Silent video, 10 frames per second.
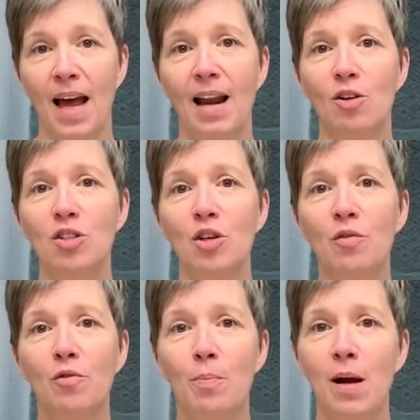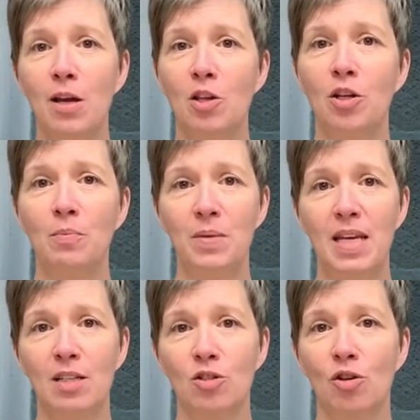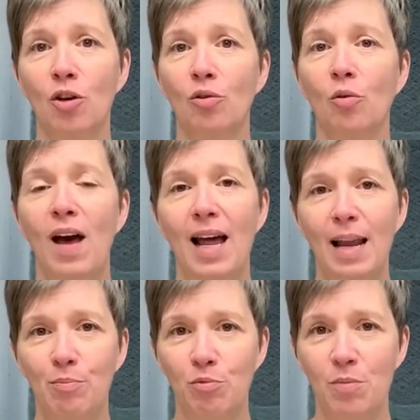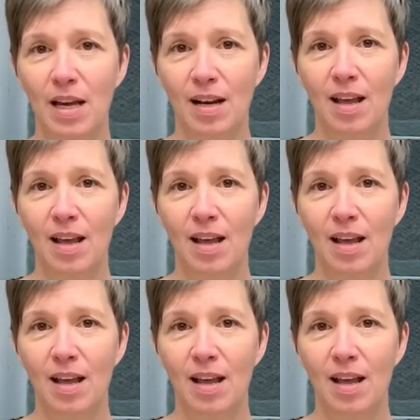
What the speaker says: So if we don't want our part to end up in the trash,